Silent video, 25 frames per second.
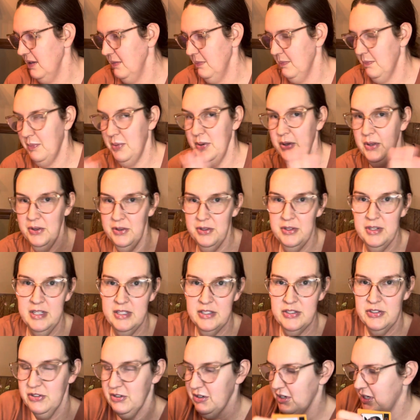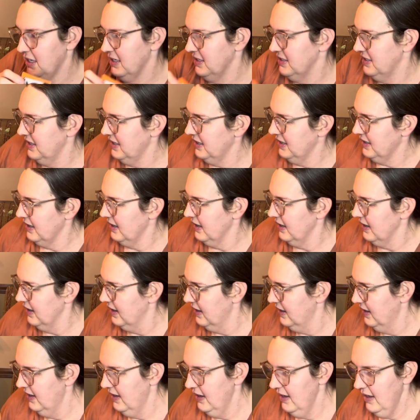pulling at strings here.
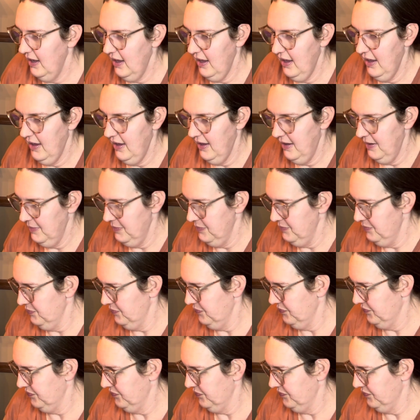But